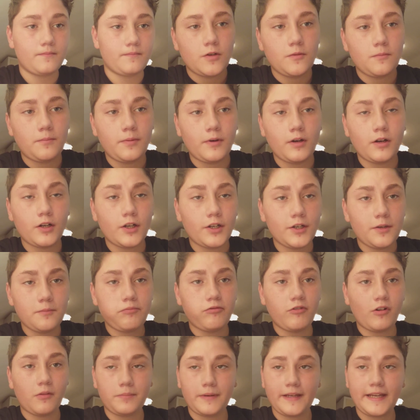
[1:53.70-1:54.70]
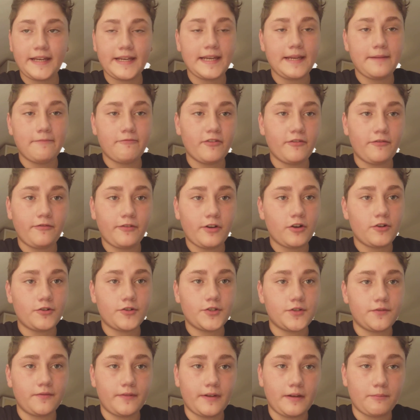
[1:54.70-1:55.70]
But I'm going to probably keep referring
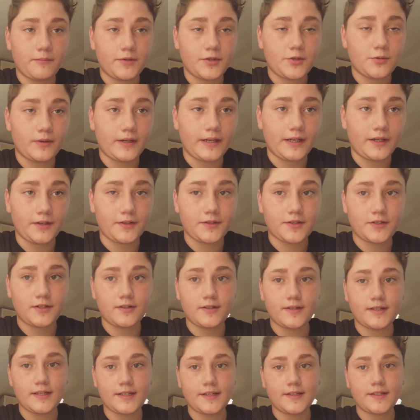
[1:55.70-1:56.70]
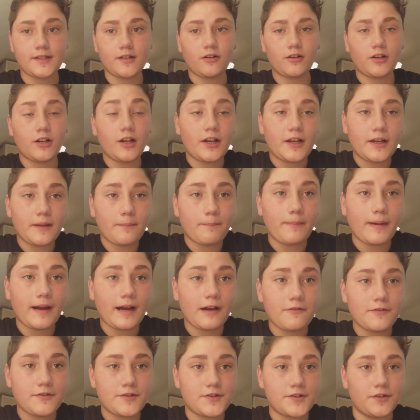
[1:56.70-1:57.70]
to The Inbetweeners, because it's like a
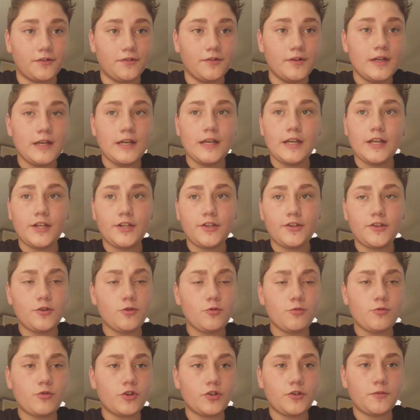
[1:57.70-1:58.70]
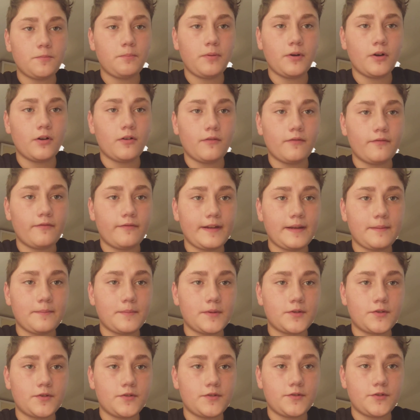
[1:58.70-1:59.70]
comparison. You could have put
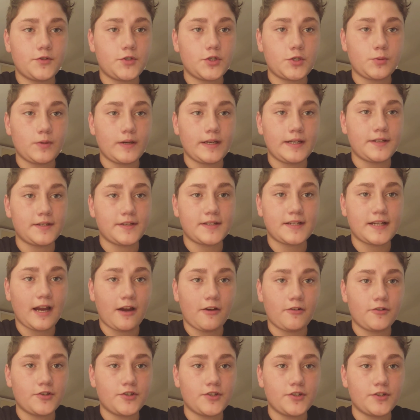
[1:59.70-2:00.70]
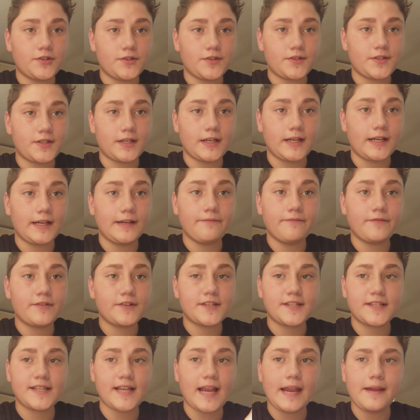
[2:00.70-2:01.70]
The Inbetweeners characters in the
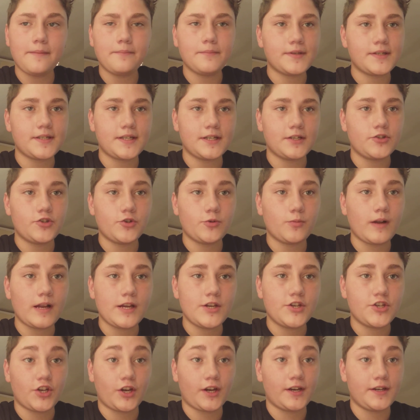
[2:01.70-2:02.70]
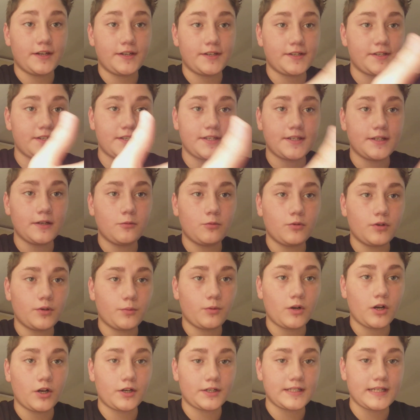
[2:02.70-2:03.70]
same situation, and it still would have
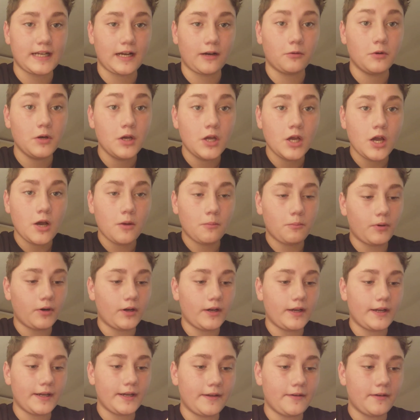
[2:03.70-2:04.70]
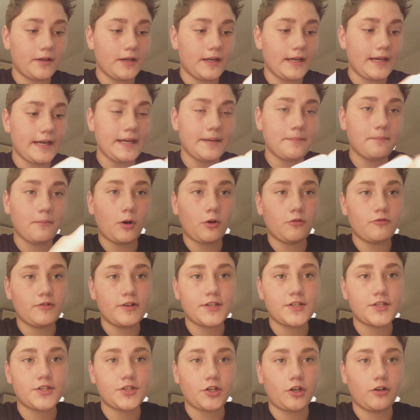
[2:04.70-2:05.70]
worked out. But Ian
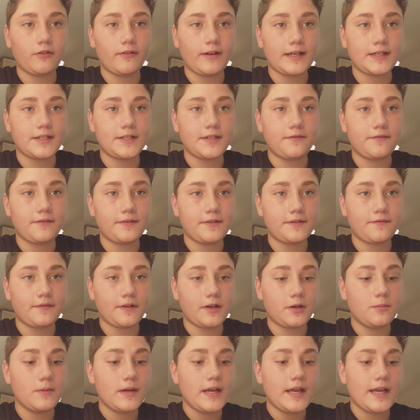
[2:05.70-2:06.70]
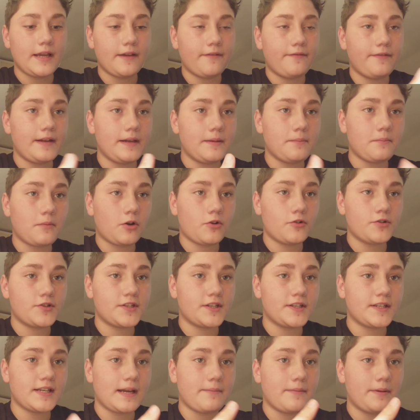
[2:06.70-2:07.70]
Morris directed this film. If Ian Morris
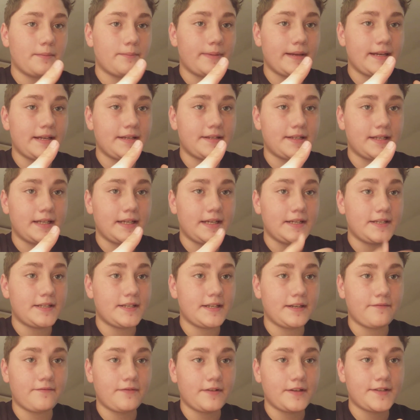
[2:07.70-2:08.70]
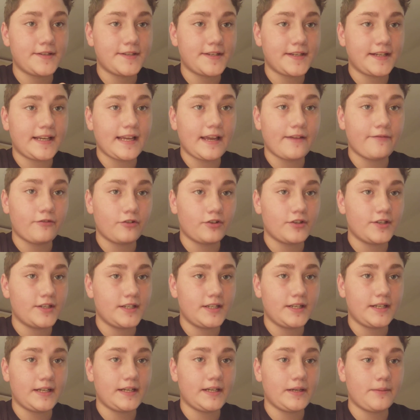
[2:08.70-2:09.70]
and Damon Beasley did this together and
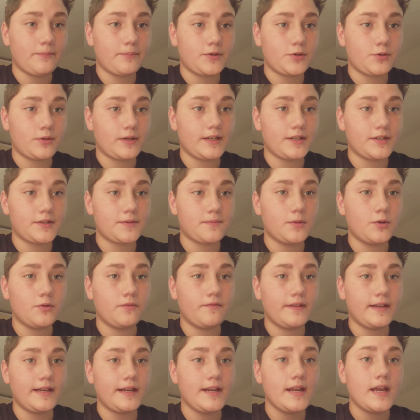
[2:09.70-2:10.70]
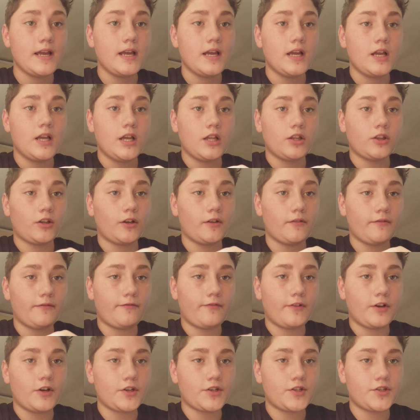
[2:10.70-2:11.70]
did it in Inbetweeners movie, like the
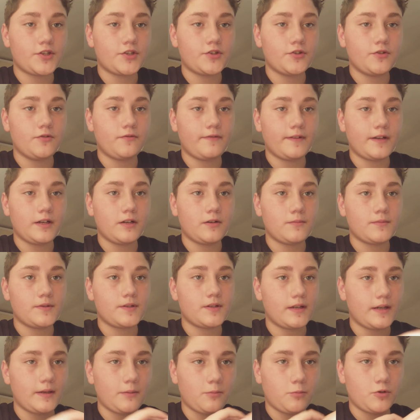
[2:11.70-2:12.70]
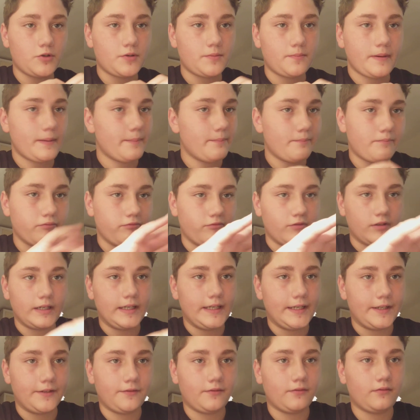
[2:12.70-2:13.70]
first two films, it would have been
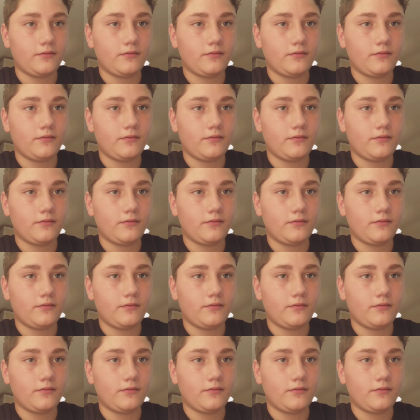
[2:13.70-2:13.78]
brilliant.